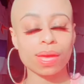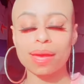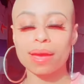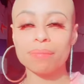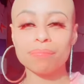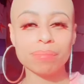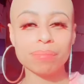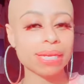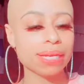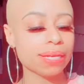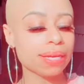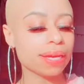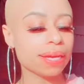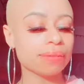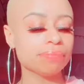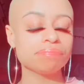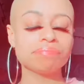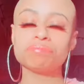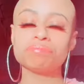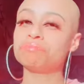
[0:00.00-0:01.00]

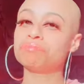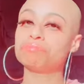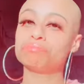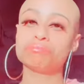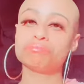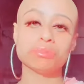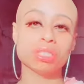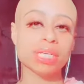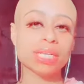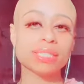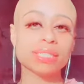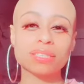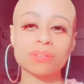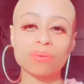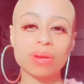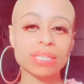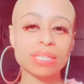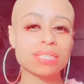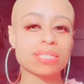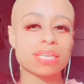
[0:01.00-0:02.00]
Immediate,
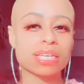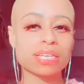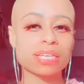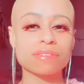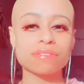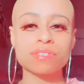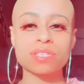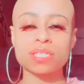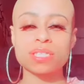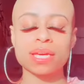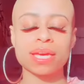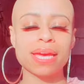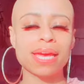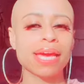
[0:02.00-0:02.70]
distant relatives.